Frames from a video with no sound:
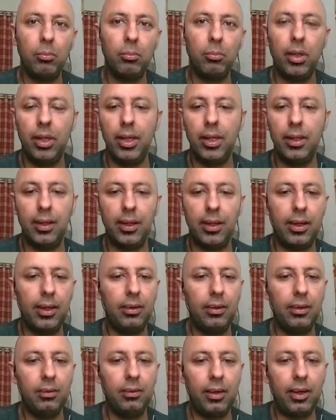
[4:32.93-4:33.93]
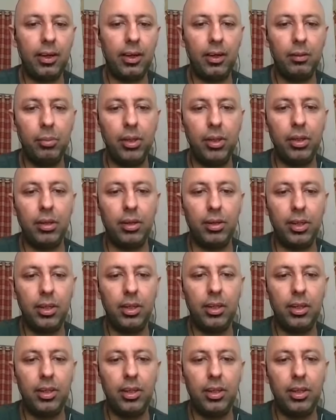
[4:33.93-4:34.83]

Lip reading: me and be a really,